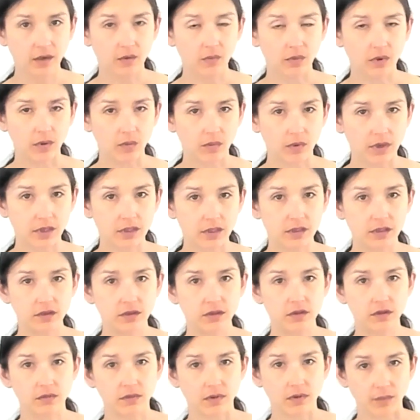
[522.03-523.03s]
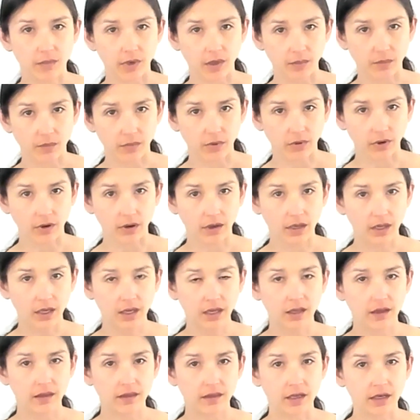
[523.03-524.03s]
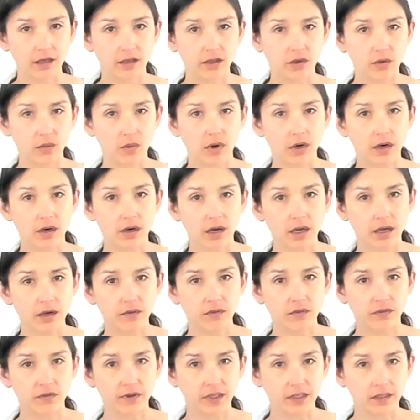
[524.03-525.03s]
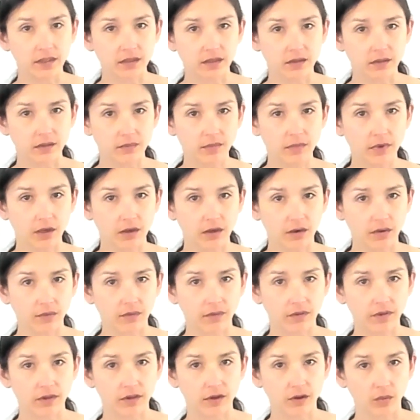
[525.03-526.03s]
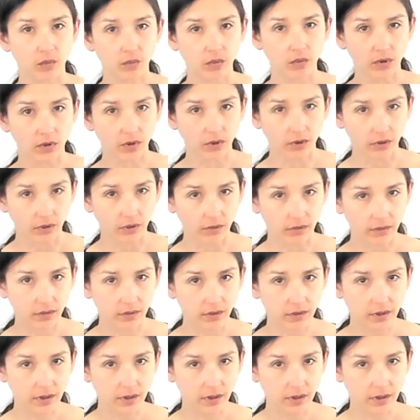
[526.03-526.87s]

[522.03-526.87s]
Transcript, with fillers: we want you to remember that you are not a victim of the world,